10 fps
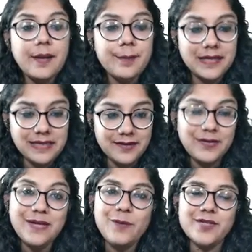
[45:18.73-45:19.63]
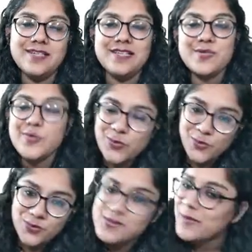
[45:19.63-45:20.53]
but I really wanted us to
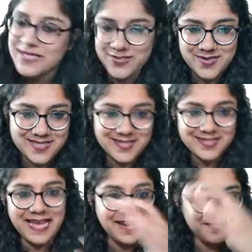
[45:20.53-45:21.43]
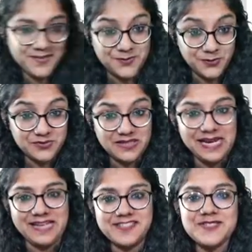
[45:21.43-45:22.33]
know, so I just had a
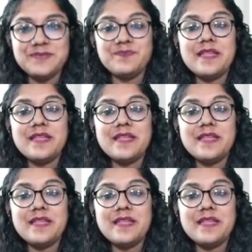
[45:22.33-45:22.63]
glance.